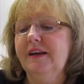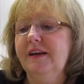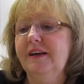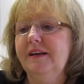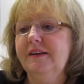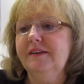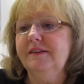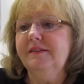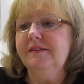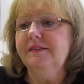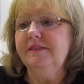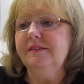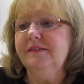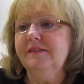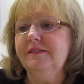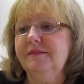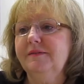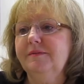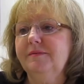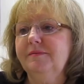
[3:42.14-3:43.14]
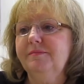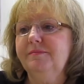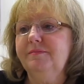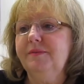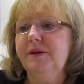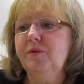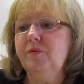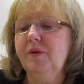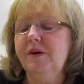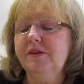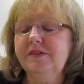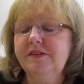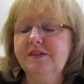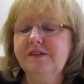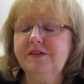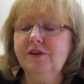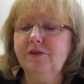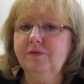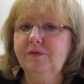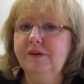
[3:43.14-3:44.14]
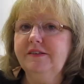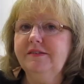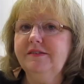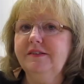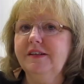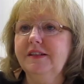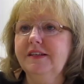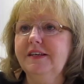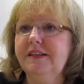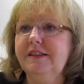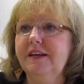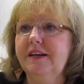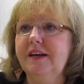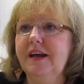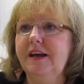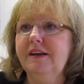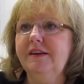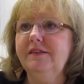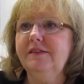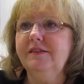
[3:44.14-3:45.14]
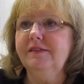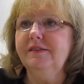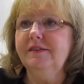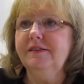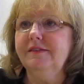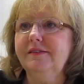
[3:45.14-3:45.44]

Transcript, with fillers: uh, but it wasn't until recently that I